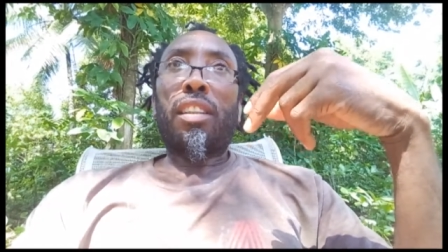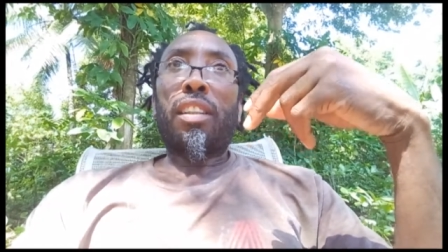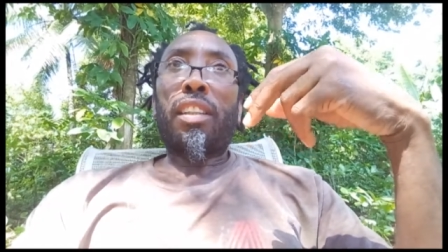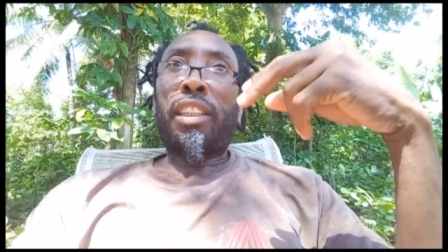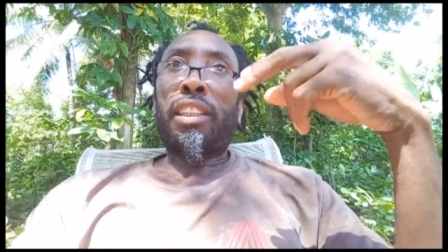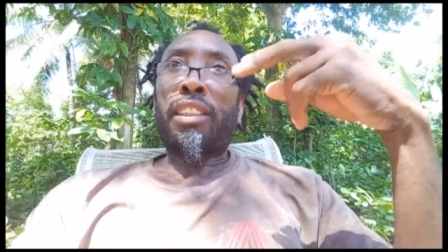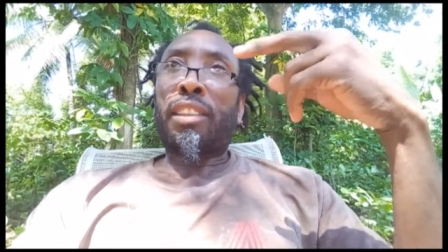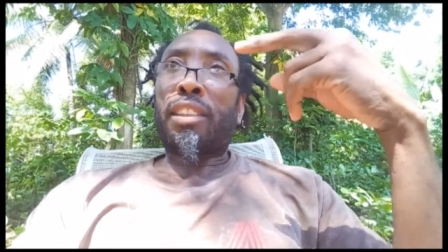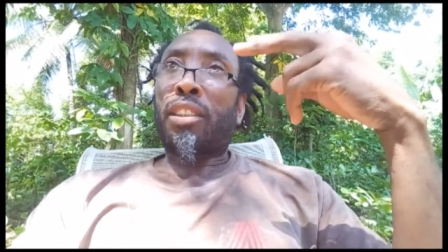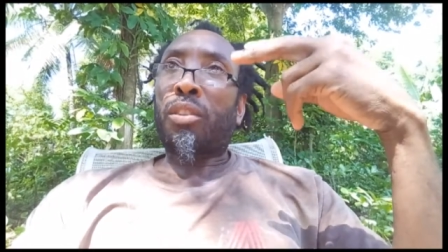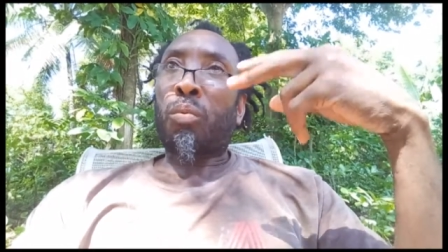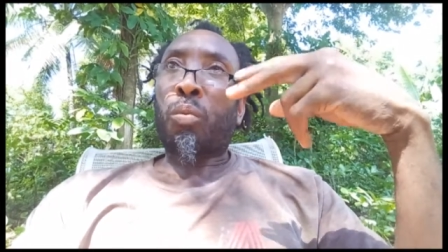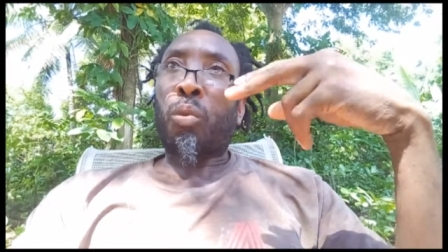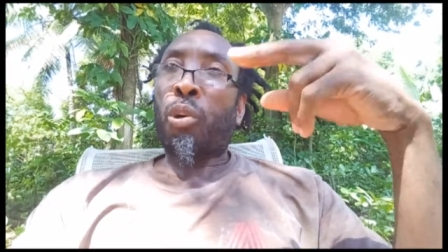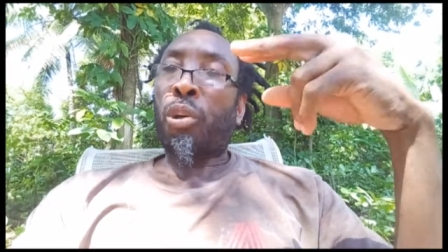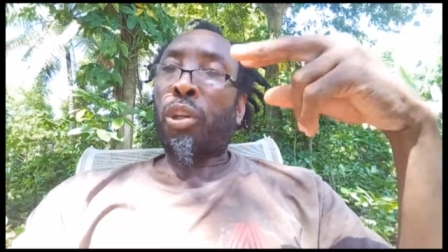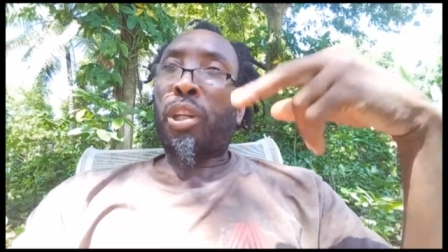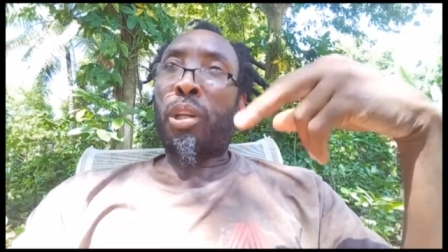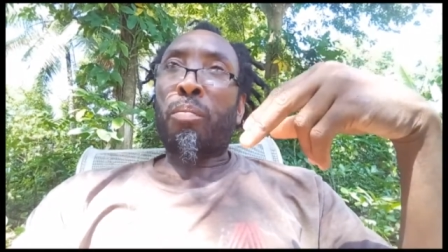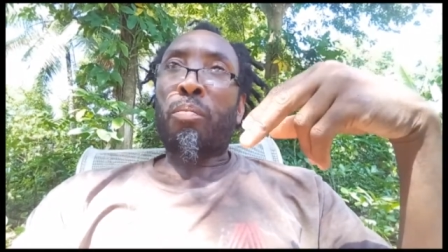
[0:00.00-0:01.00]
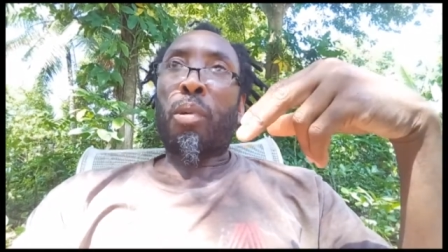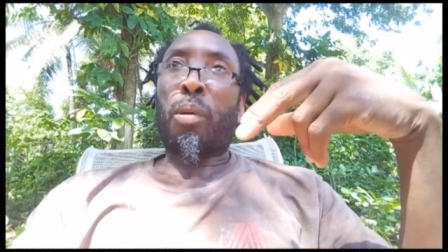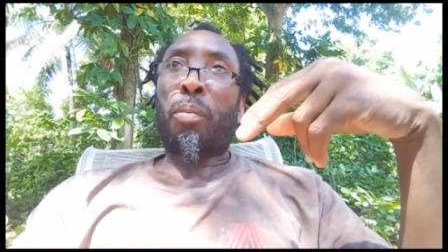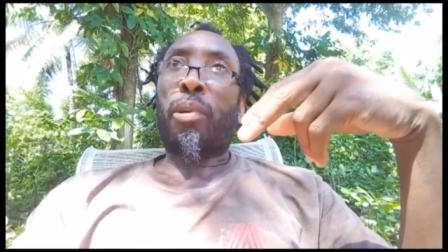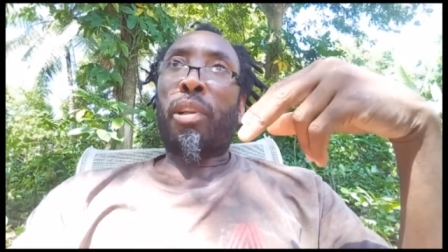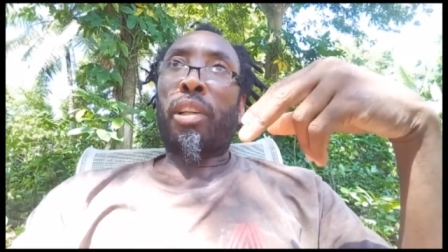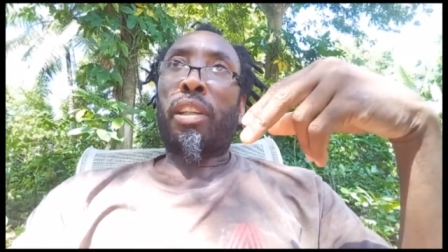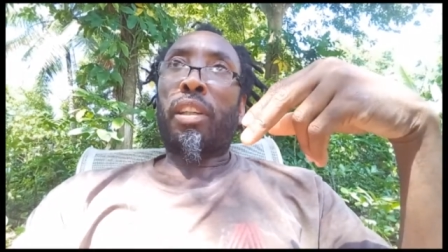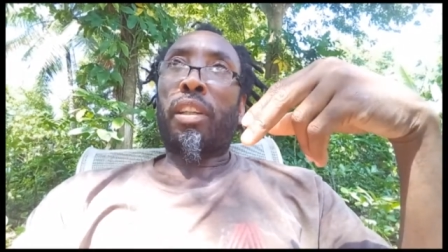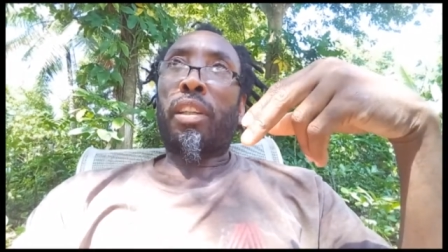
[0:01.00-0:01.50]
is working
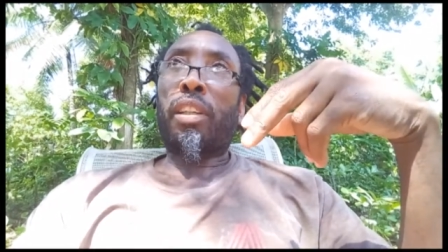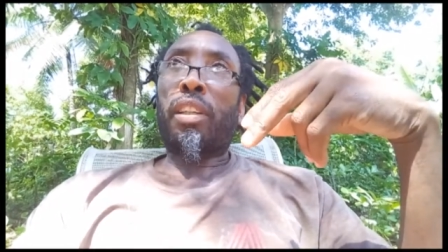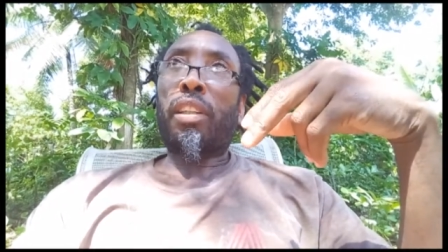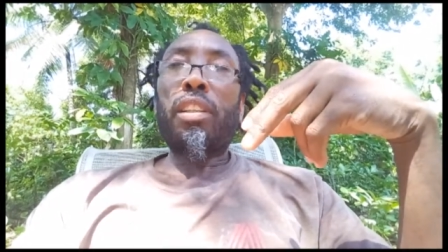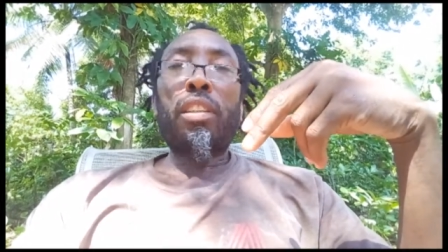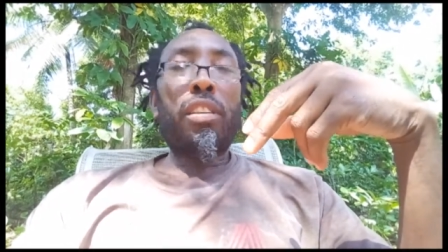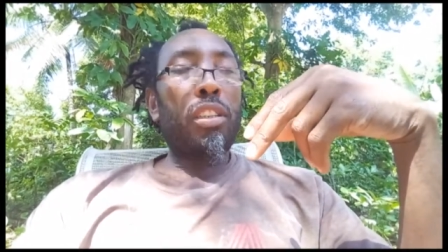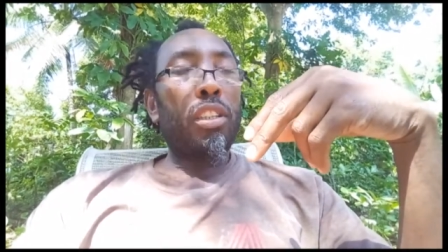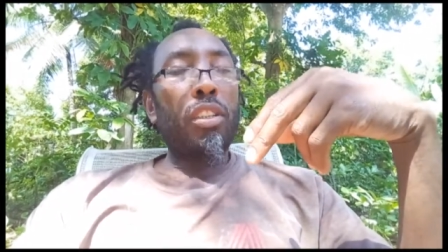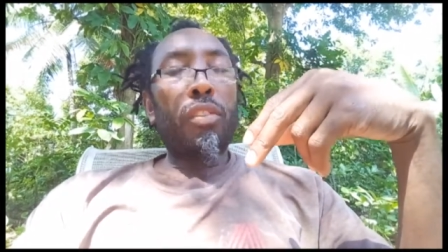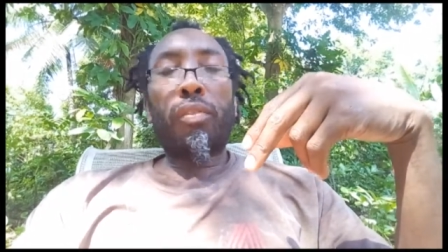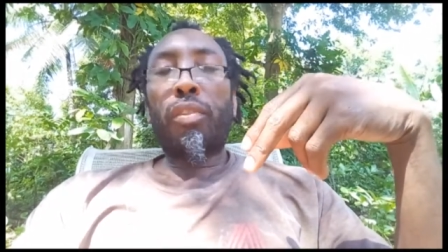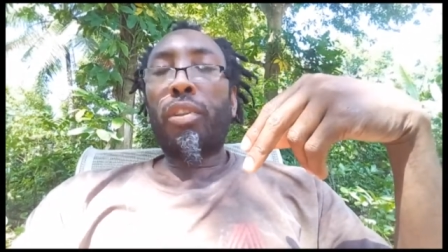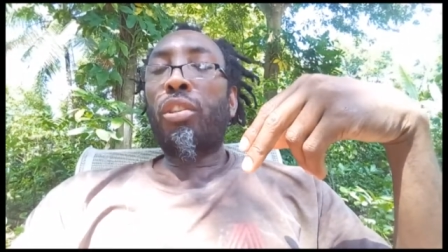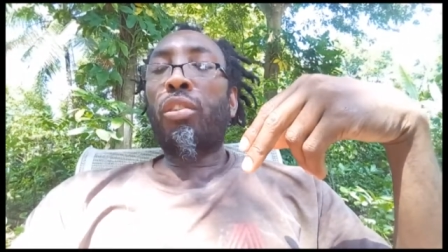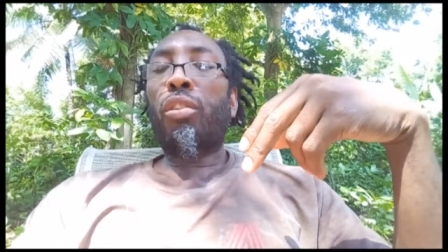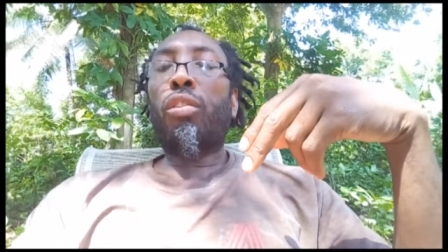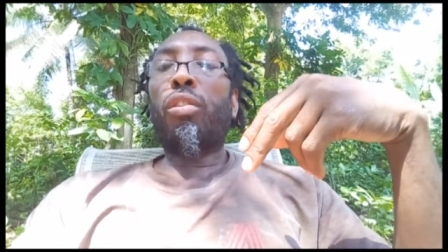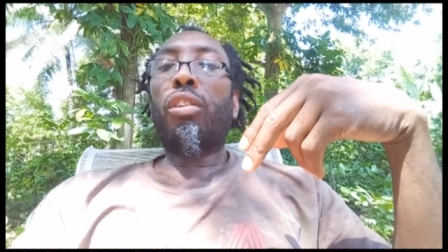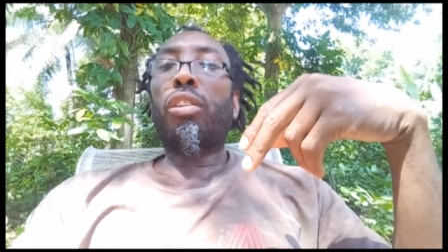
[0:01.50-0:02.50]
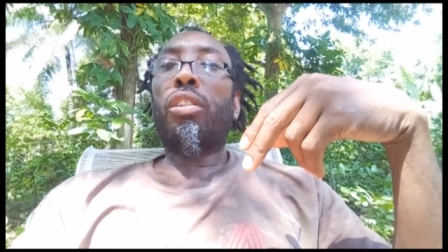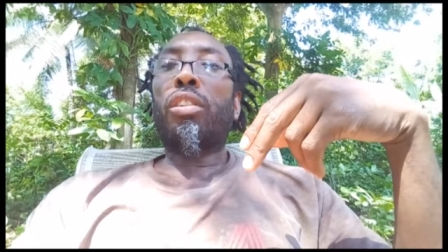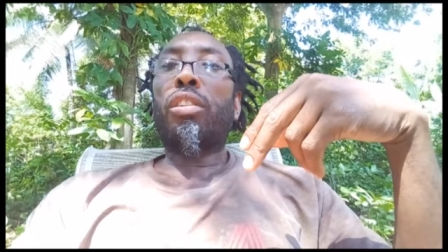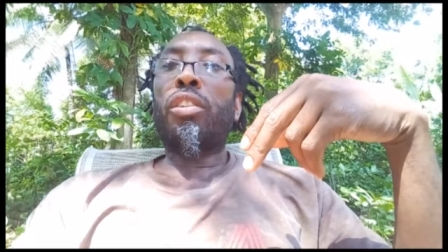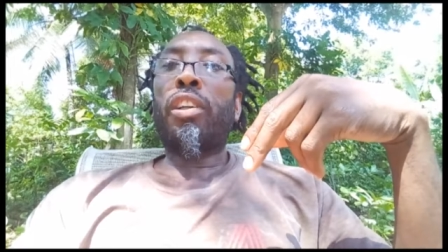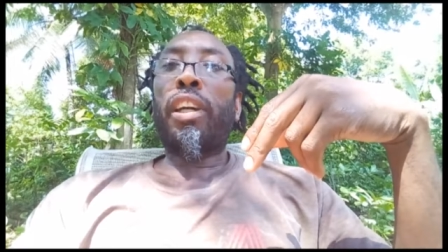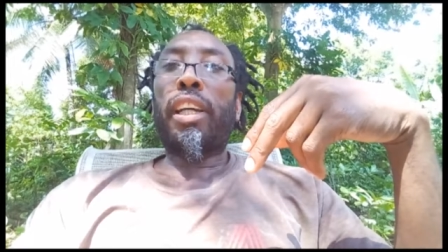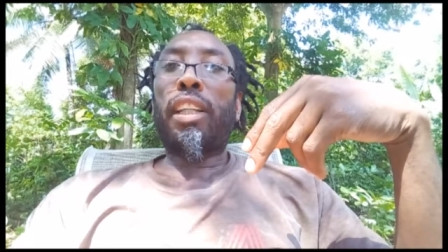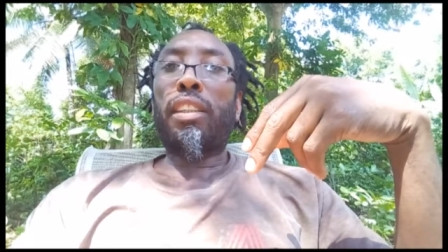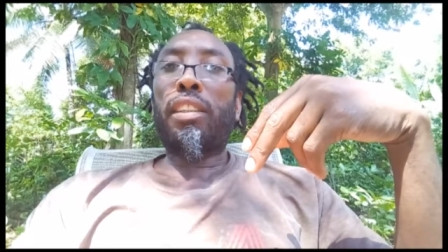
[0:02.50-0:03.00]
properly, you, you, you're good,
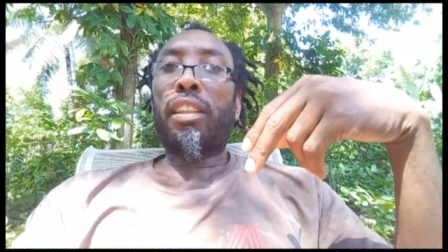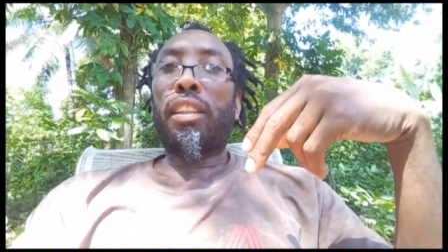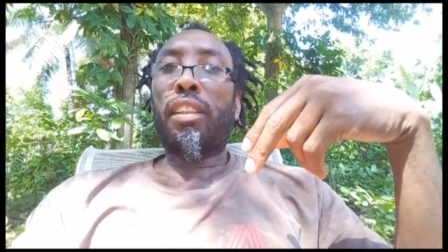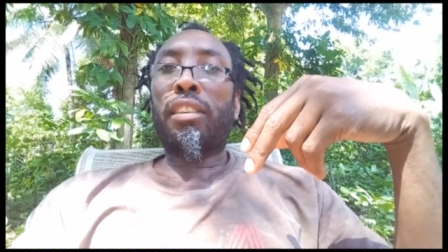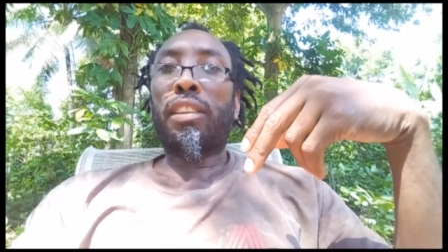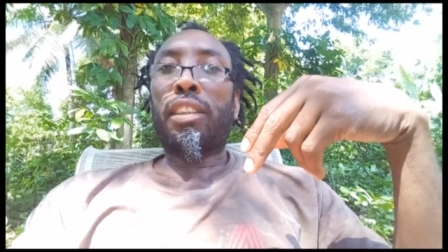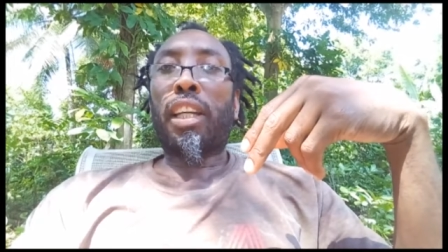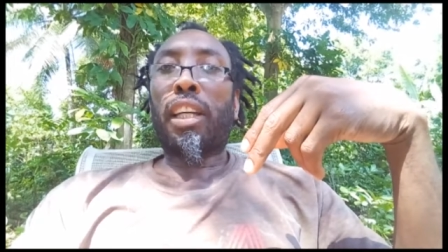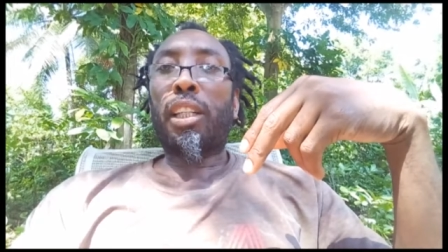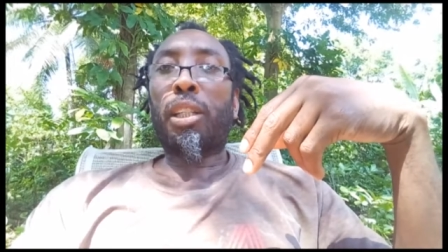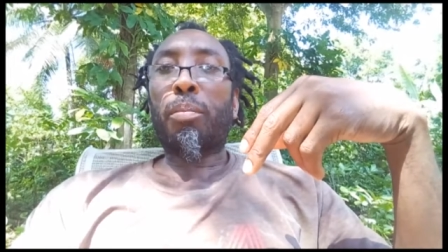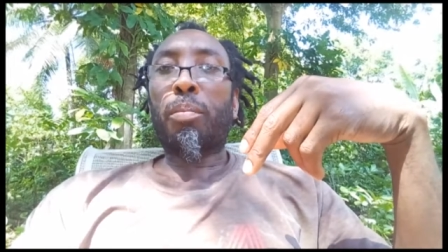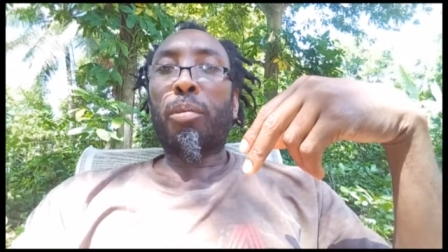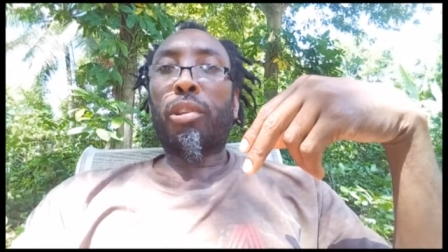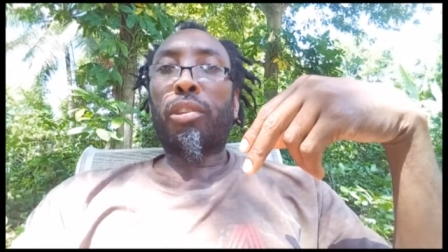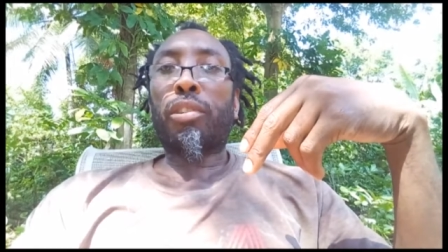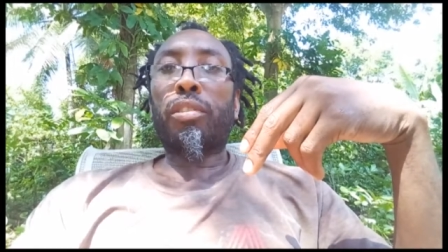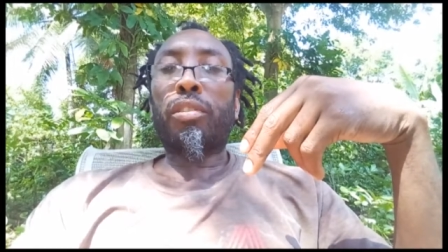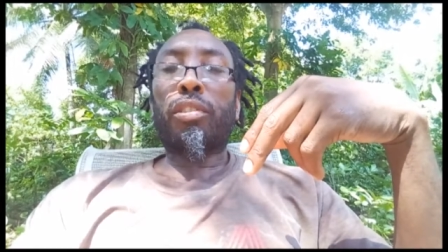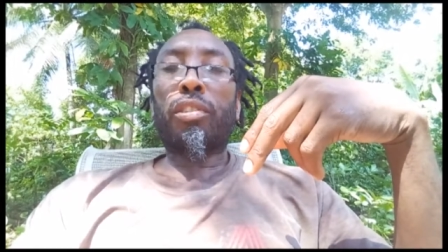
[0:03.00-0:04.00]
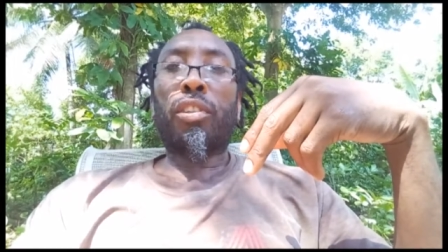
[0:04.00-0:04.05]
you're healthy, you're a healthy person.